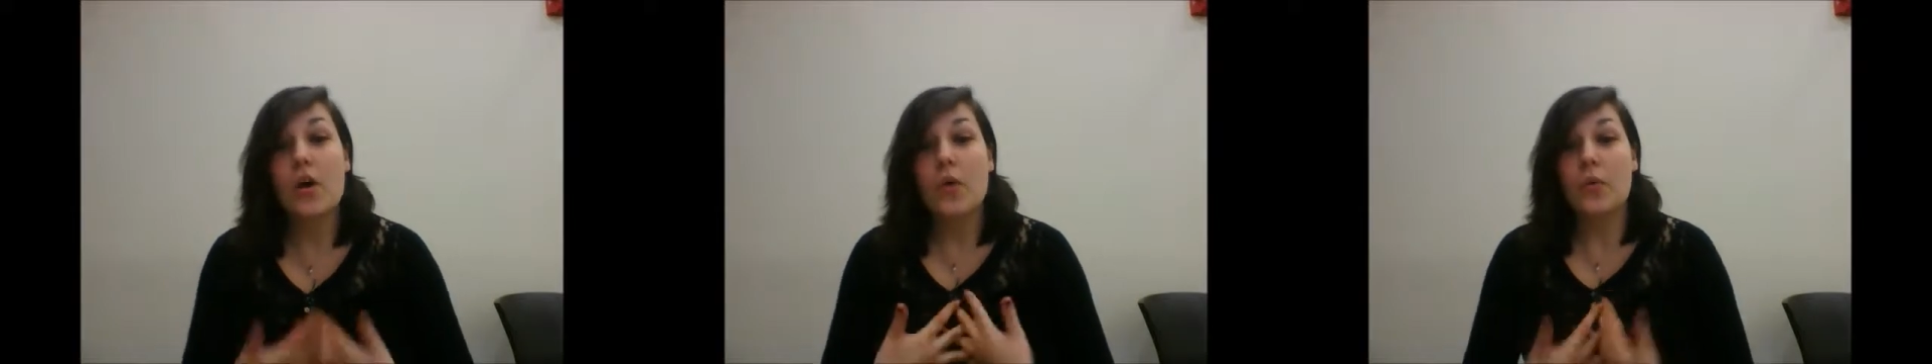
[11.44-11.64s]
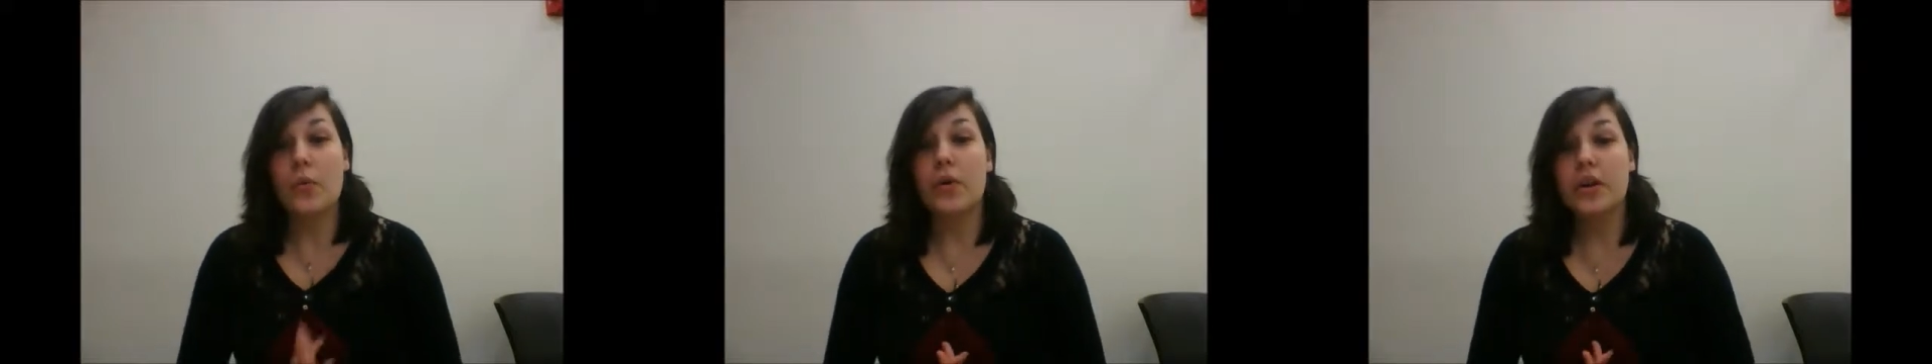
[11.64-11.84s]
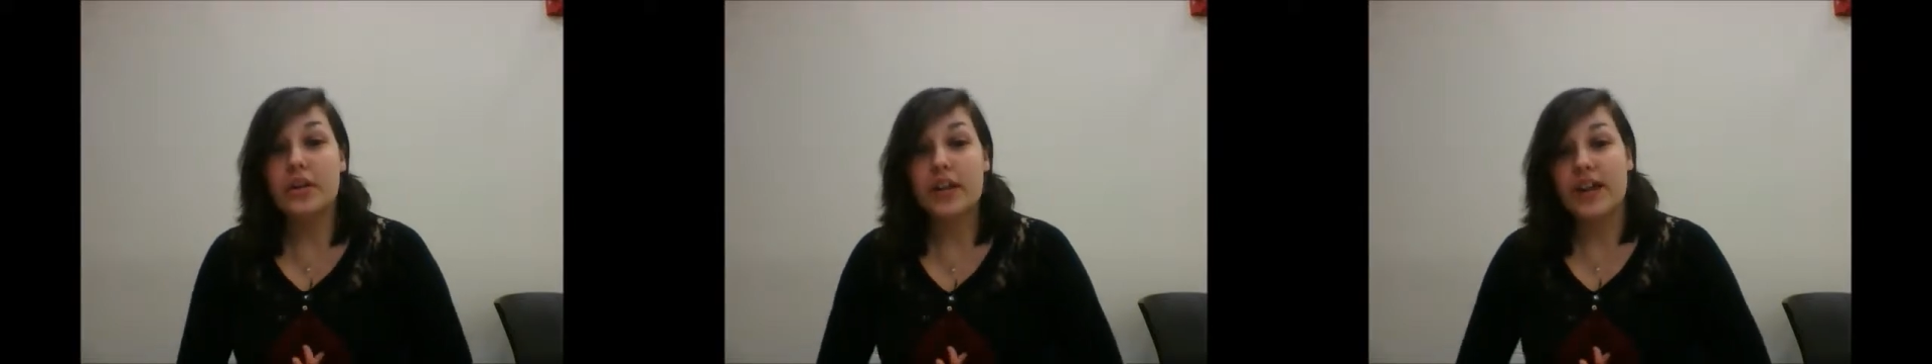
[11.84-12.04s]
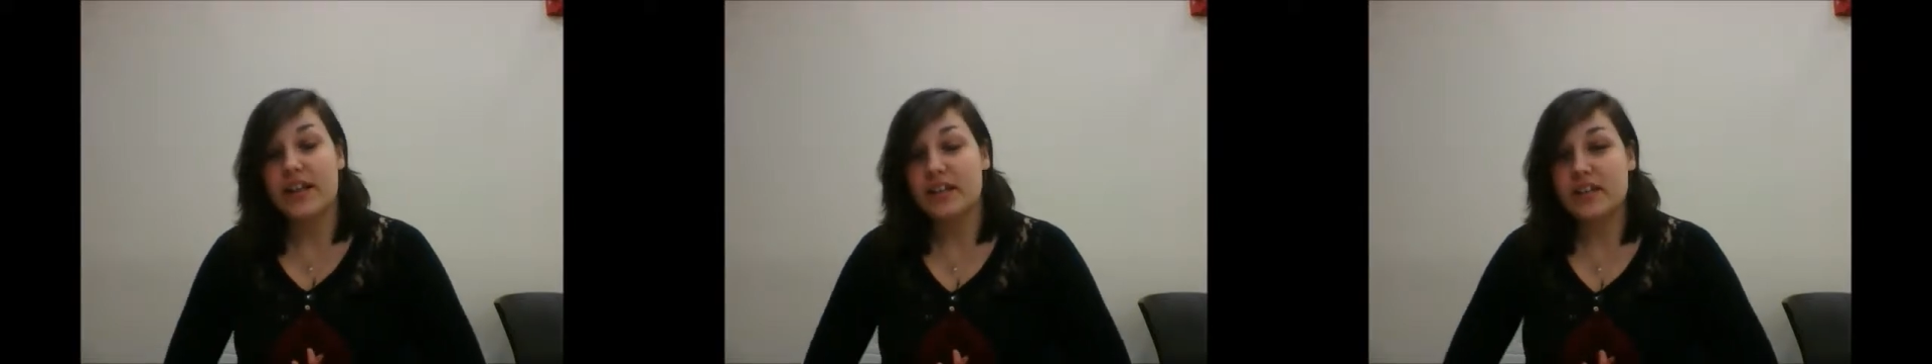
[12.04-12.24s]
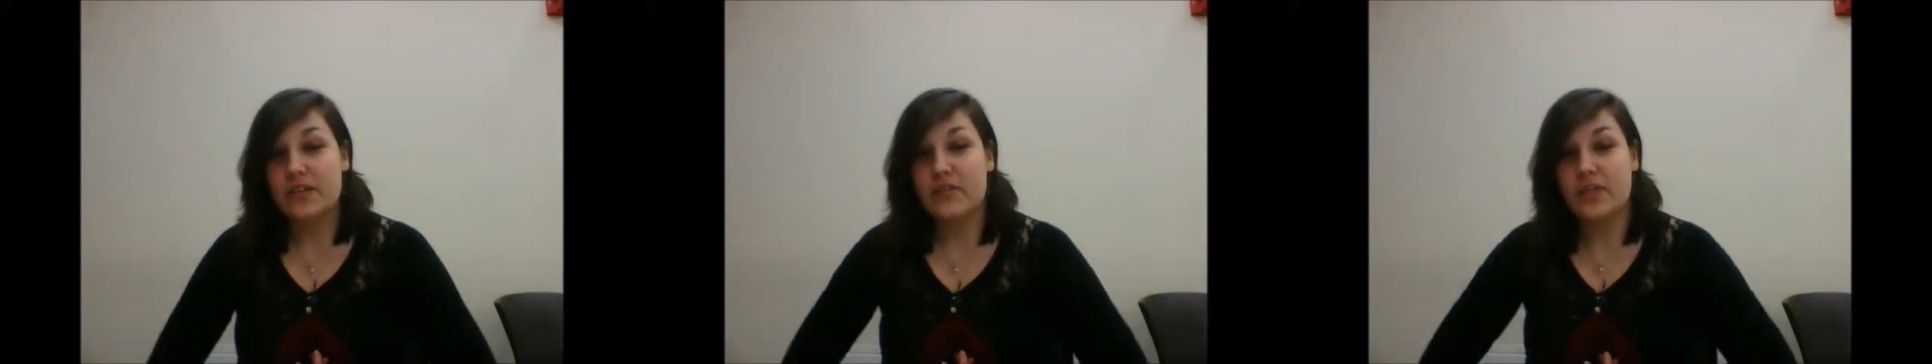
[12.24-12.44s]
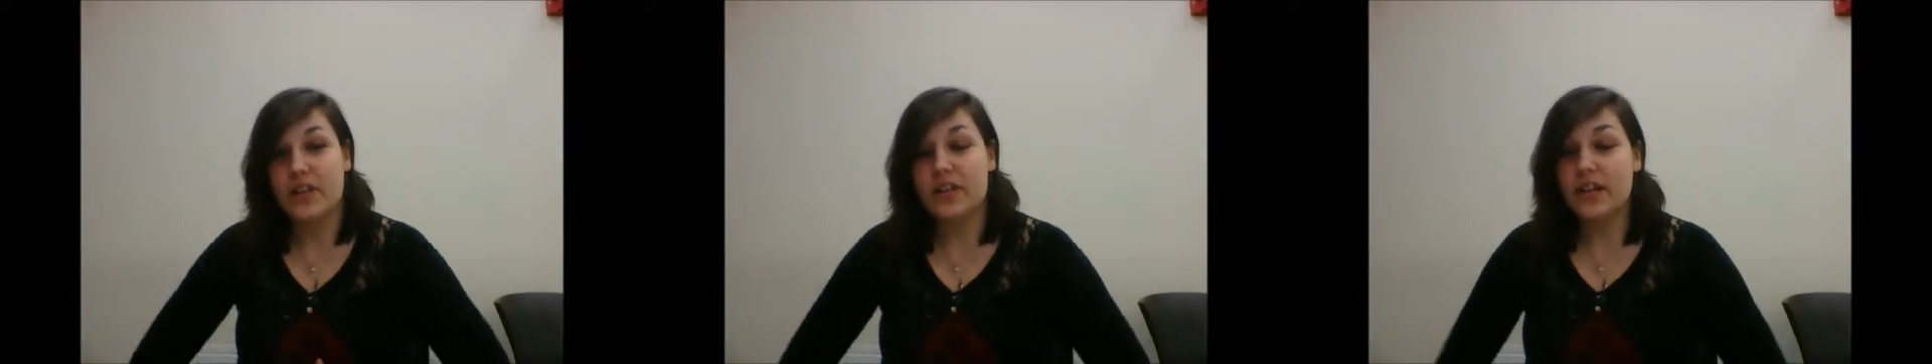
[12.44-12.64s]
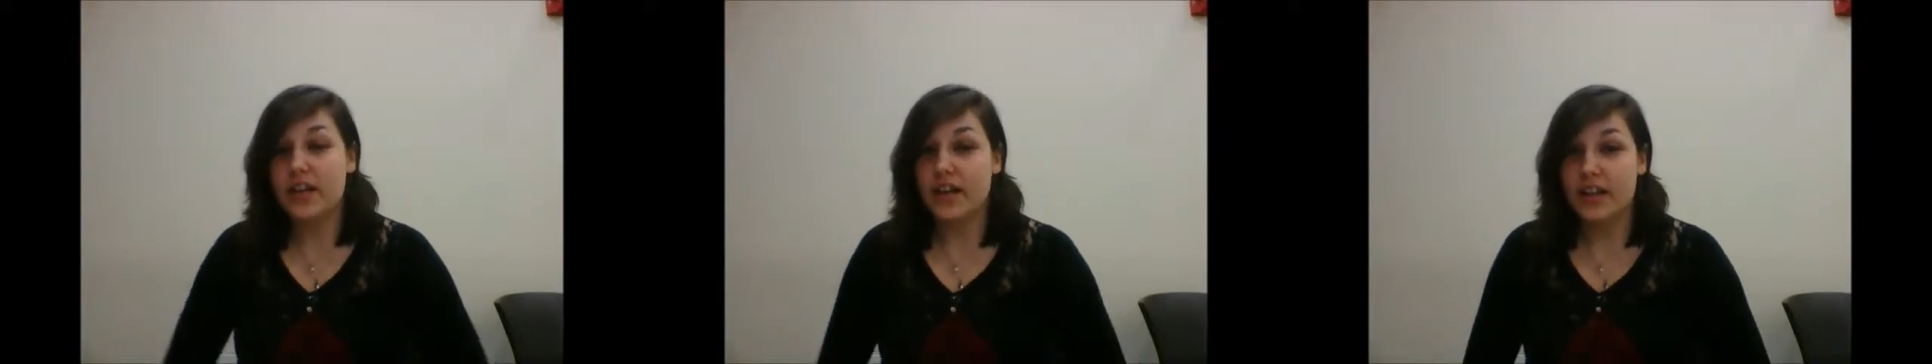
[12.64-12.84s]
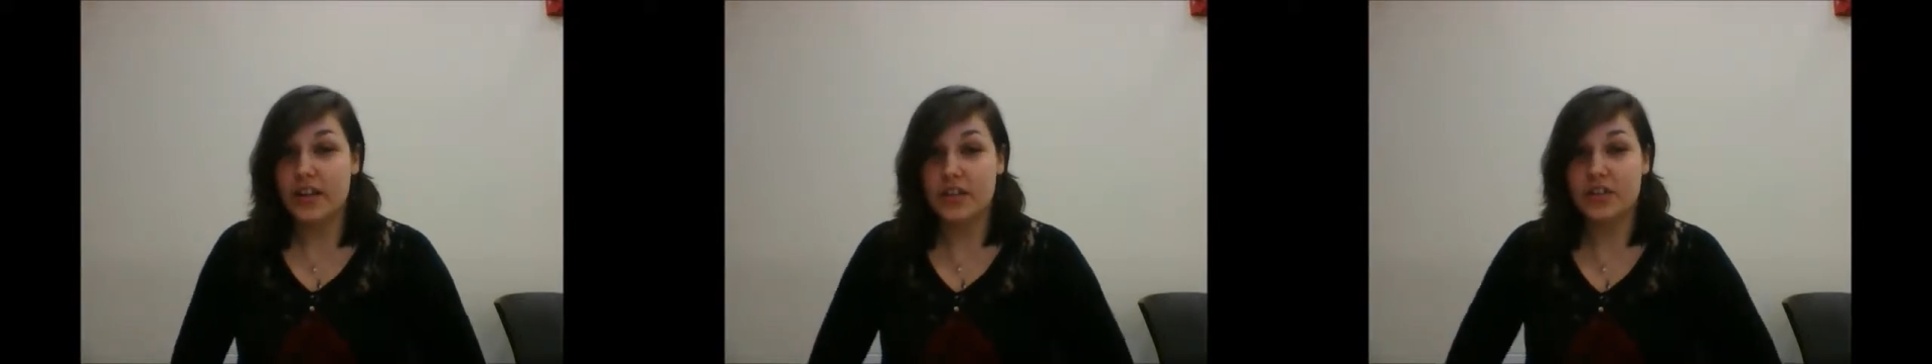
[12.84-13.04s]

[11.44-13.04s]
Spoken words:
One activity that I like